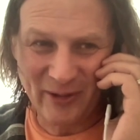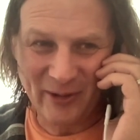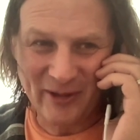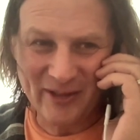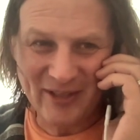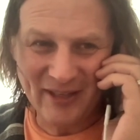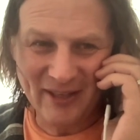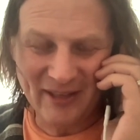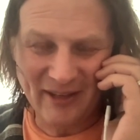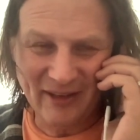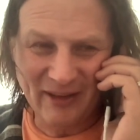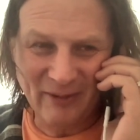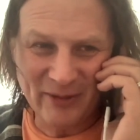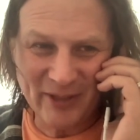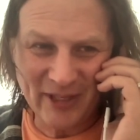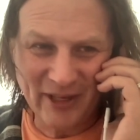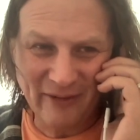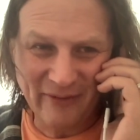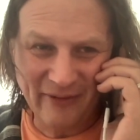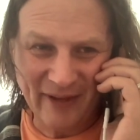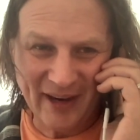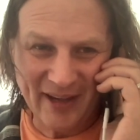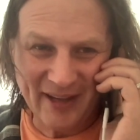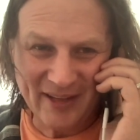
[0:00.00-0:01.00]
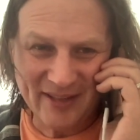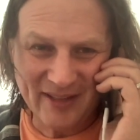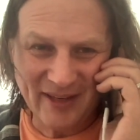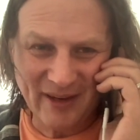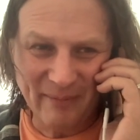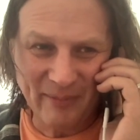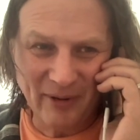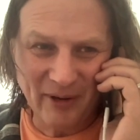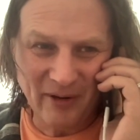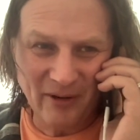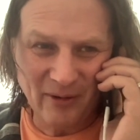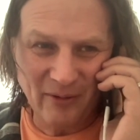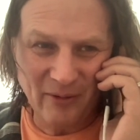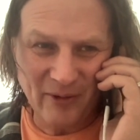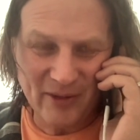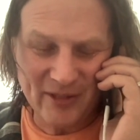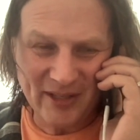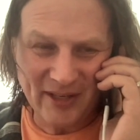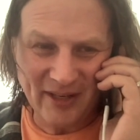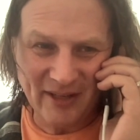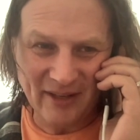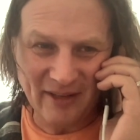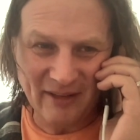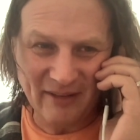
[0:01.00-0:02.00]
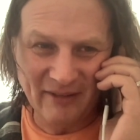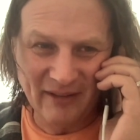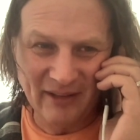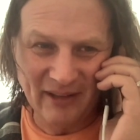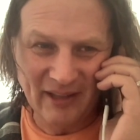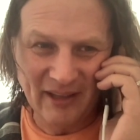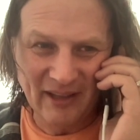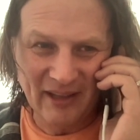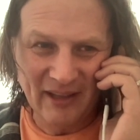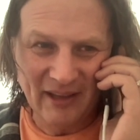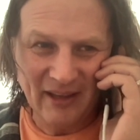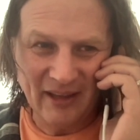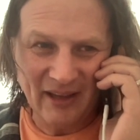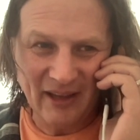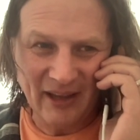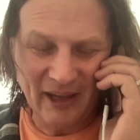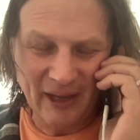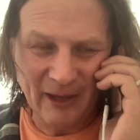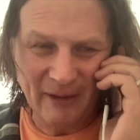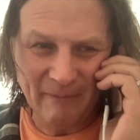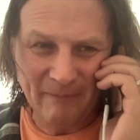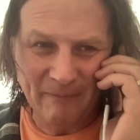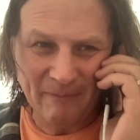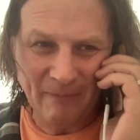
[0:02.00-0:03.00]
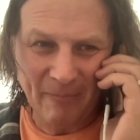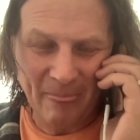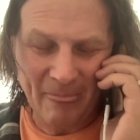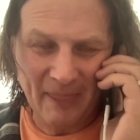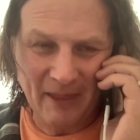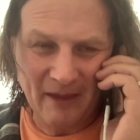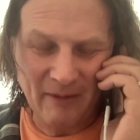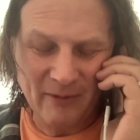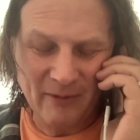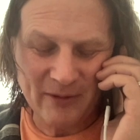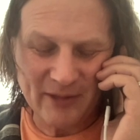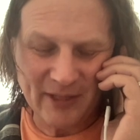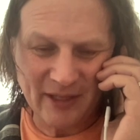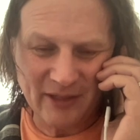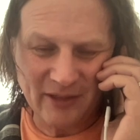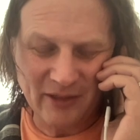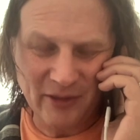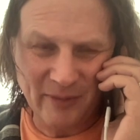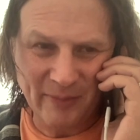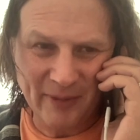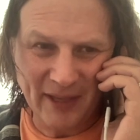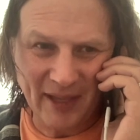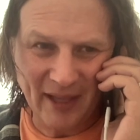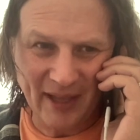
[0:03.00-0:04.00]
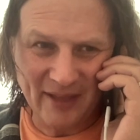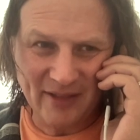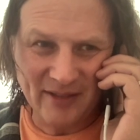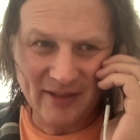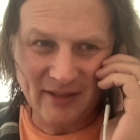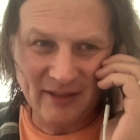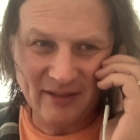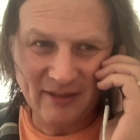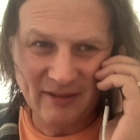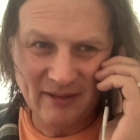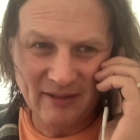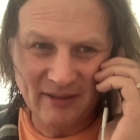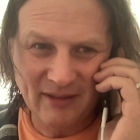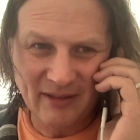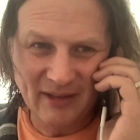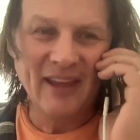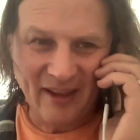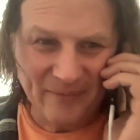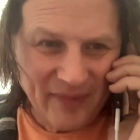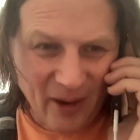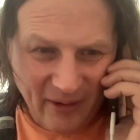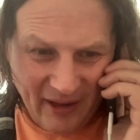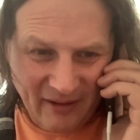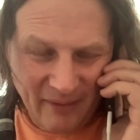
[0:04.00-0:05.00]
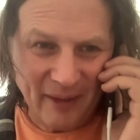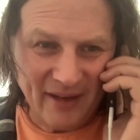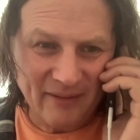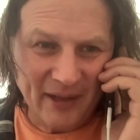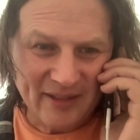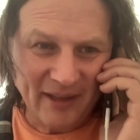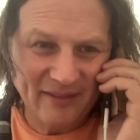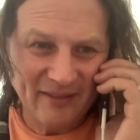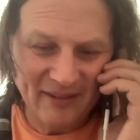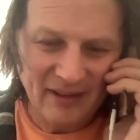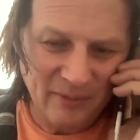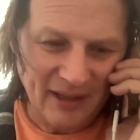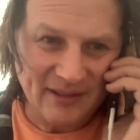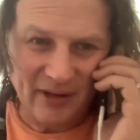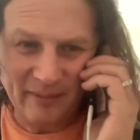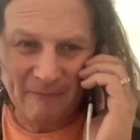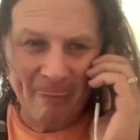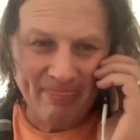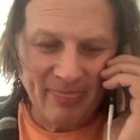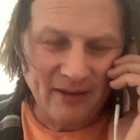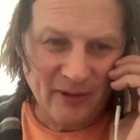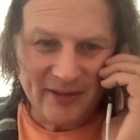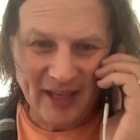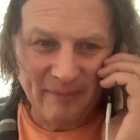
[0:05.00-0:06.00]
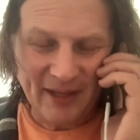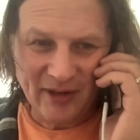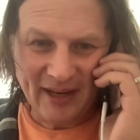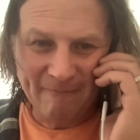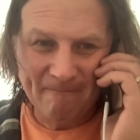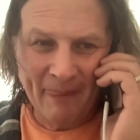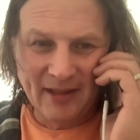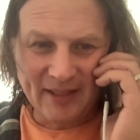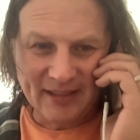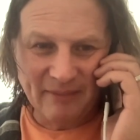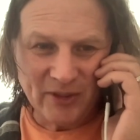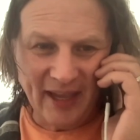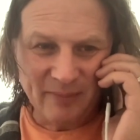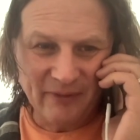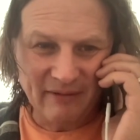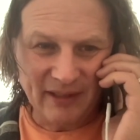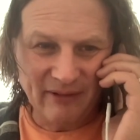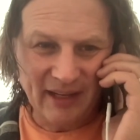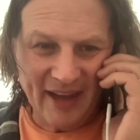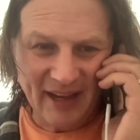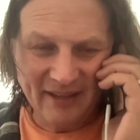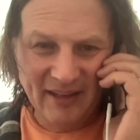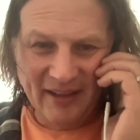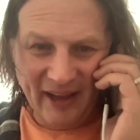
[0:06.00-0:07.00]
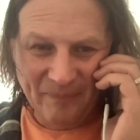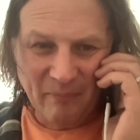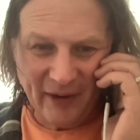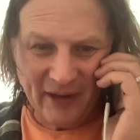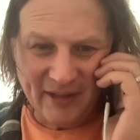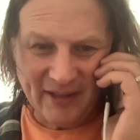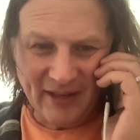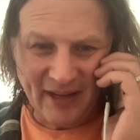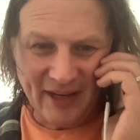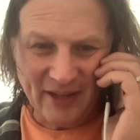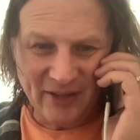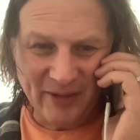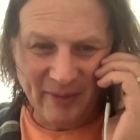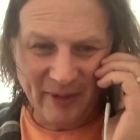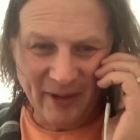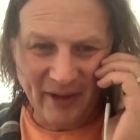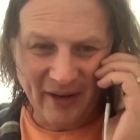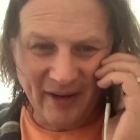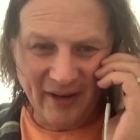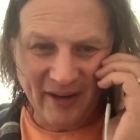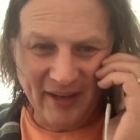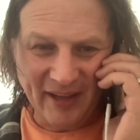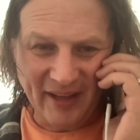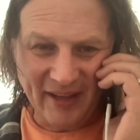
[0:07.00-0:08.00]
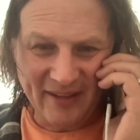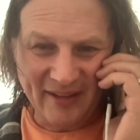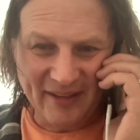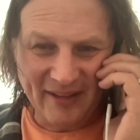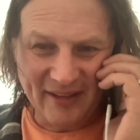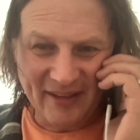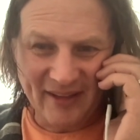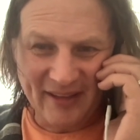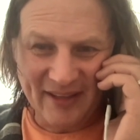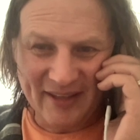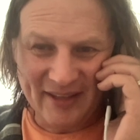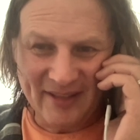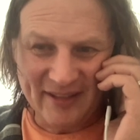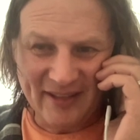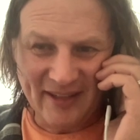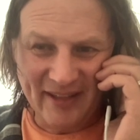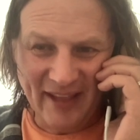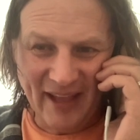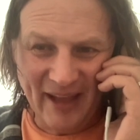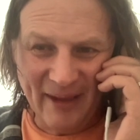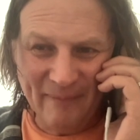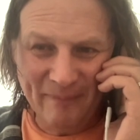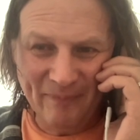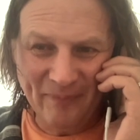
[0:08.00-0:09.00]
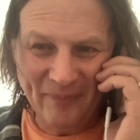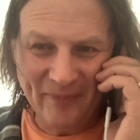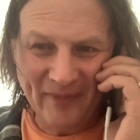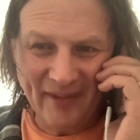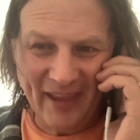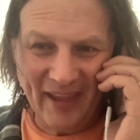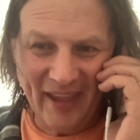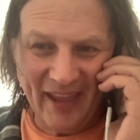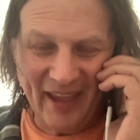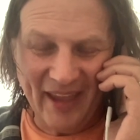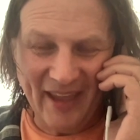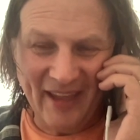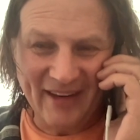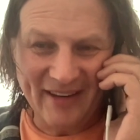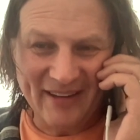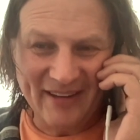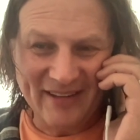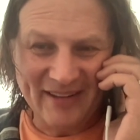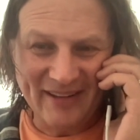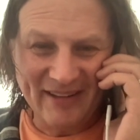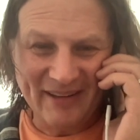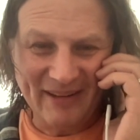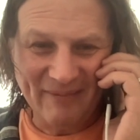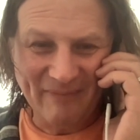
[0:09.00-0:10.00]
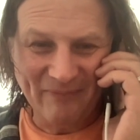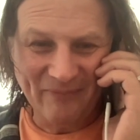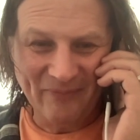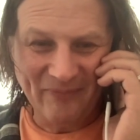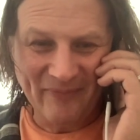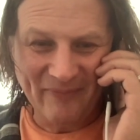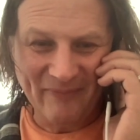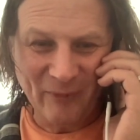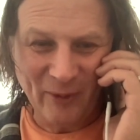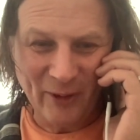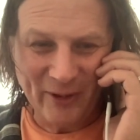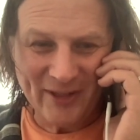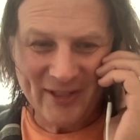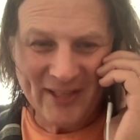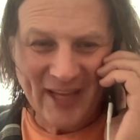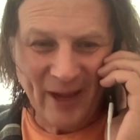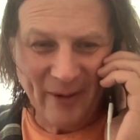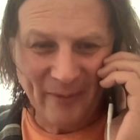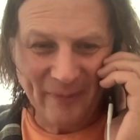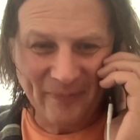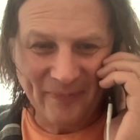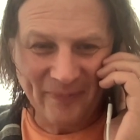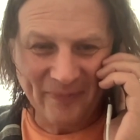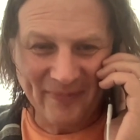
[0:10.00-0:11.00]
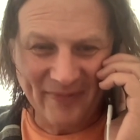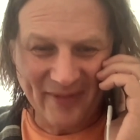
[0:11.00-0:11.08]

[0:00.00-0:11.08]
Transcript: So was it a FedEx number or was it was that UPS? Okay, that's okay. Then correct. I should be able to get this to them and work this out.